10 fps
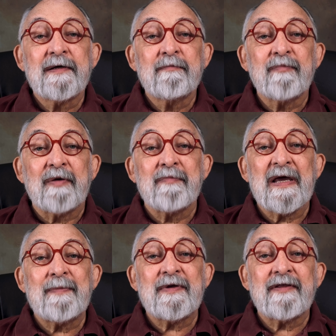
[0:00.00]
but
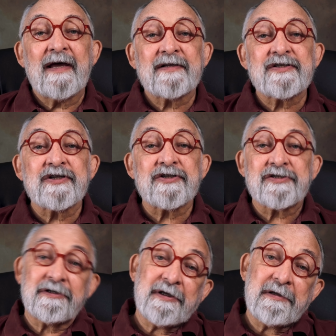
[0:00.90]
maybe that's just
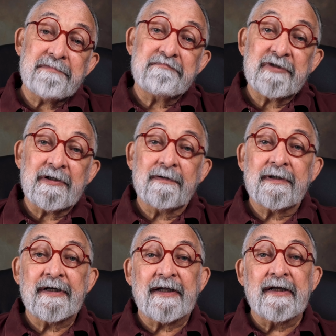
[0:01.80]
an
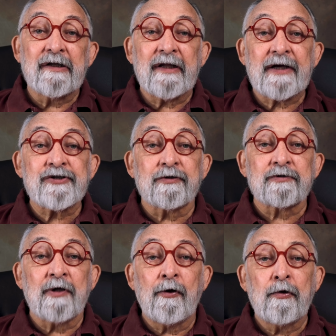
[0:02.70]
intellectual
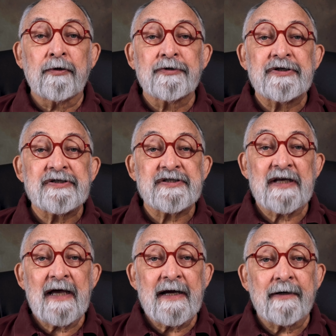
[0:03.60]
goal or
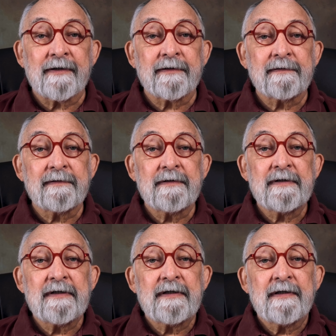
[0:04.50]
desire.
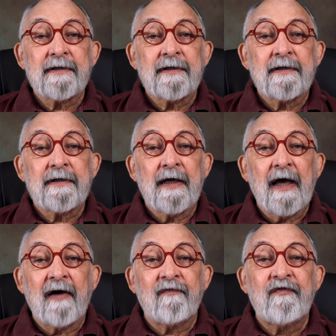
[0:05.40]

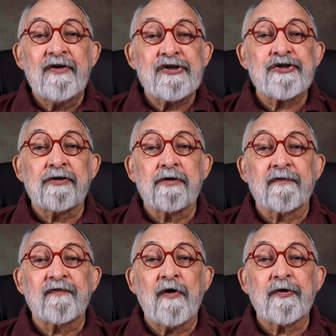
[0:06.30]
A visual or
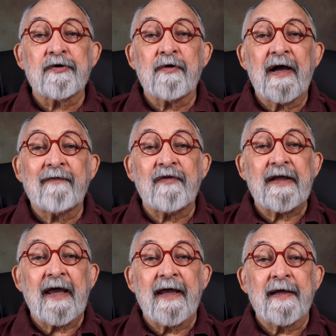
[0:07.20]
photographic
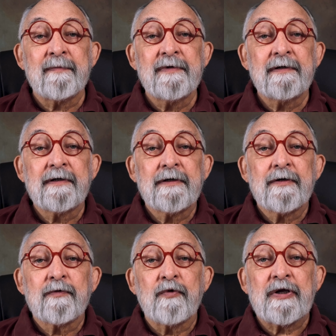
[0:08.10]
aim
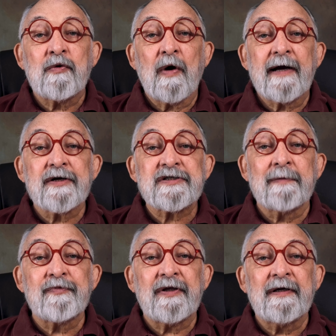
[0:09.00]
requires
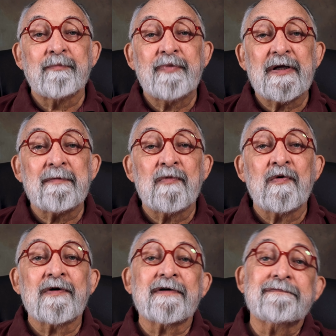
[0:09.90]
something a bit
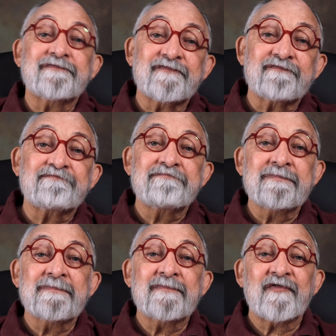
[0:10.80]
more
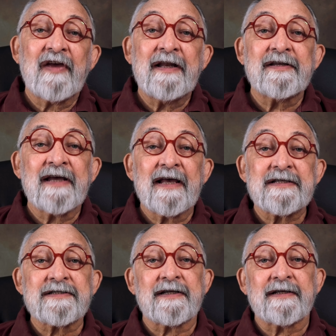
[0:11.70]

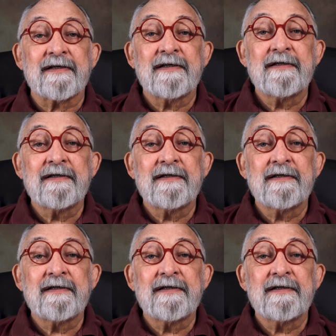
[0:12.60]
fantastic.